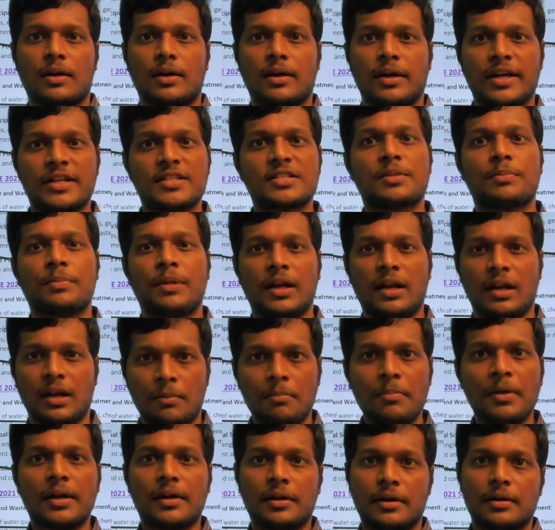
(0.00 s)
decibel
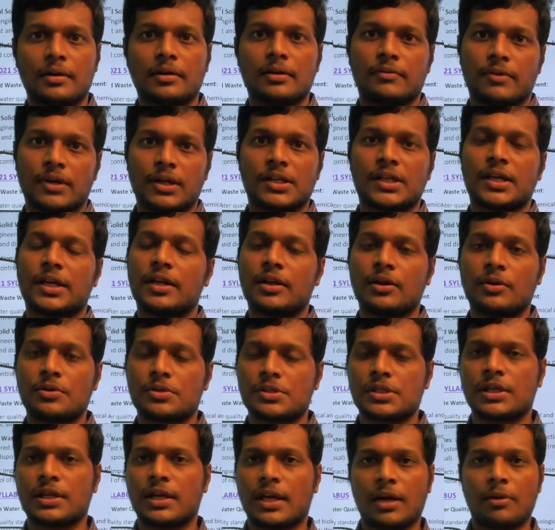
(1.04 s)
limit one theory
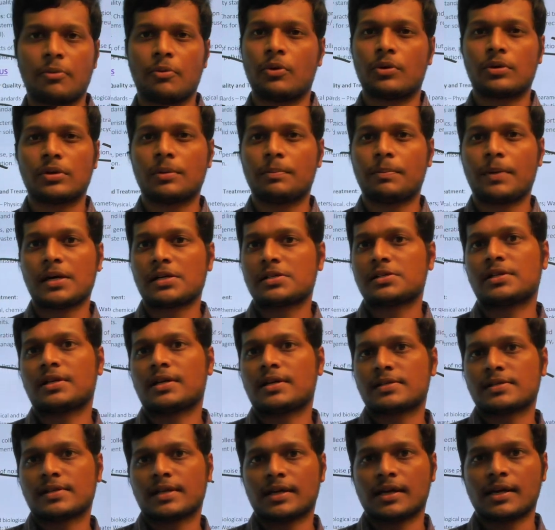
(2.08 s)
question came over the past
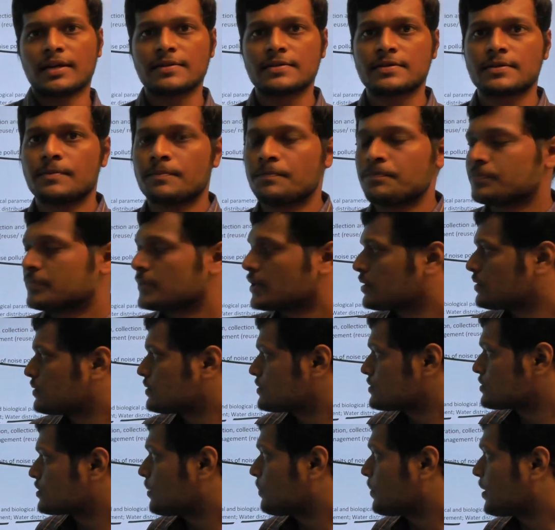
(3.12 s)
years i guess
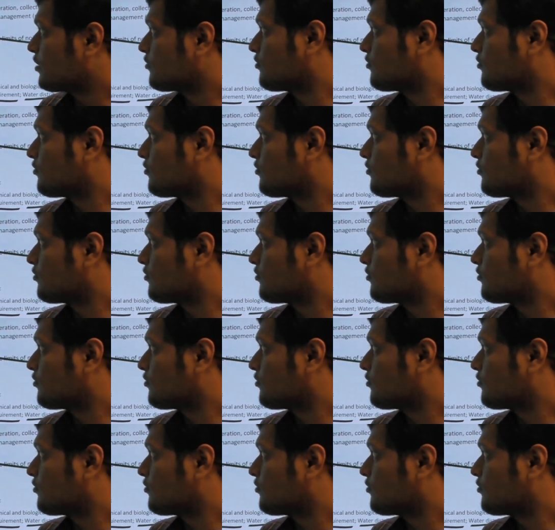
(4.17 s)
so apart from